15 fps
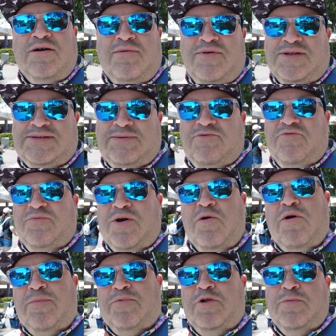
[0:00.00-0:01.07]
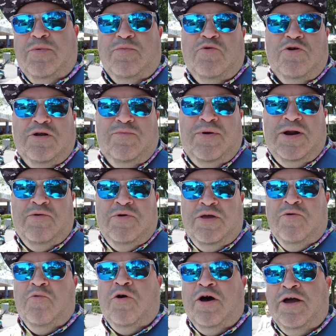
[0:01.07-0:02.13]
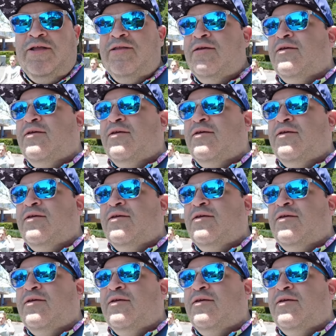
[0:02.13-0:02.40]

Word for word: I mean, some of them go up a little bit more depending what you want.